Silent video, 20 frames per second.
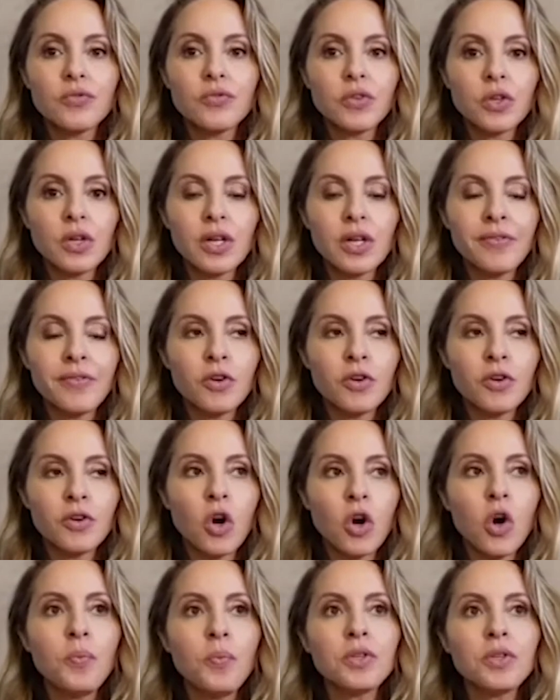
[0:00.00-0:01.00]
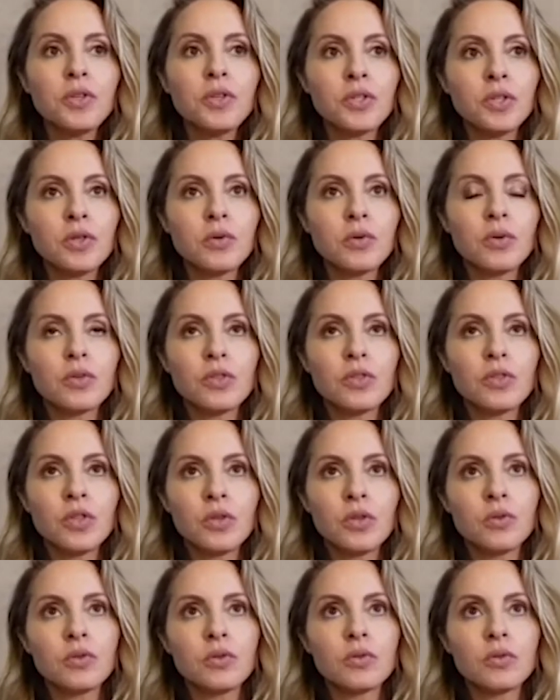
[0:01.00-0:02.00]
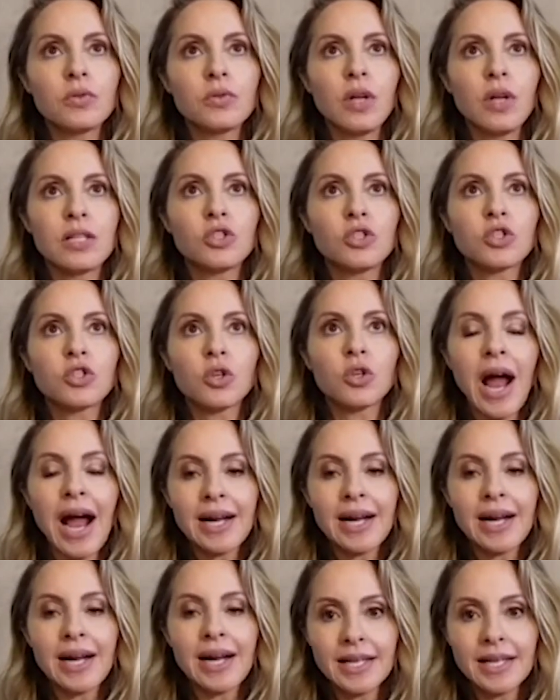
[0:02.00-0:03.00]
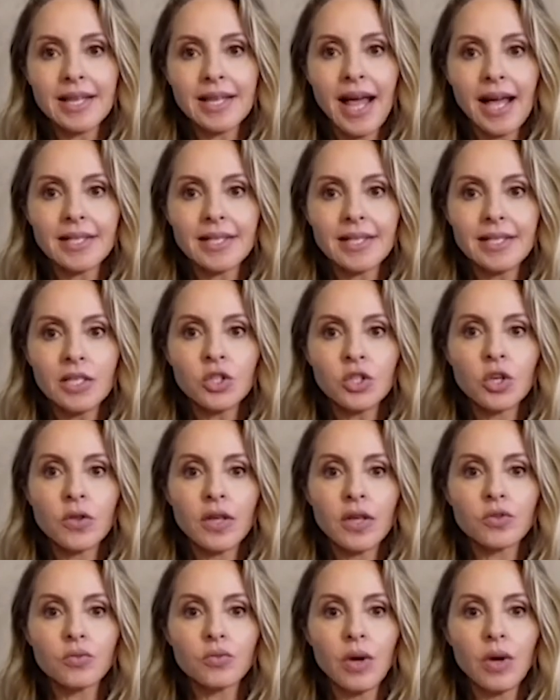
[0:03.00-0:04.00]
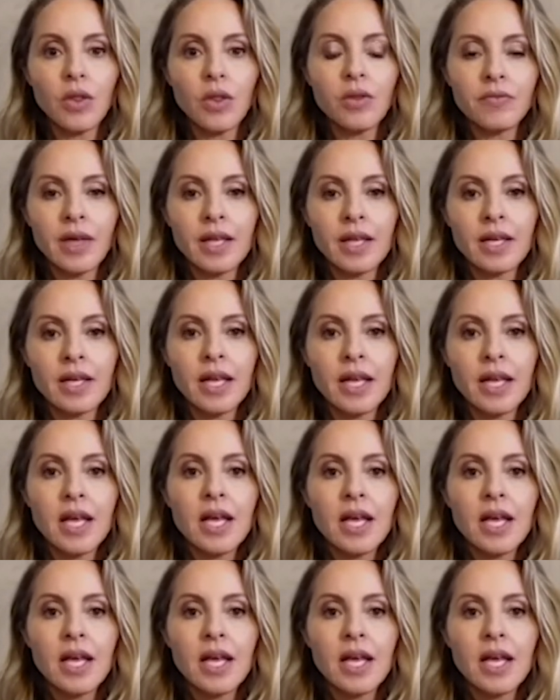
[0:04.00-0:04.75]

if you're open to attracting that teacher that's relevant,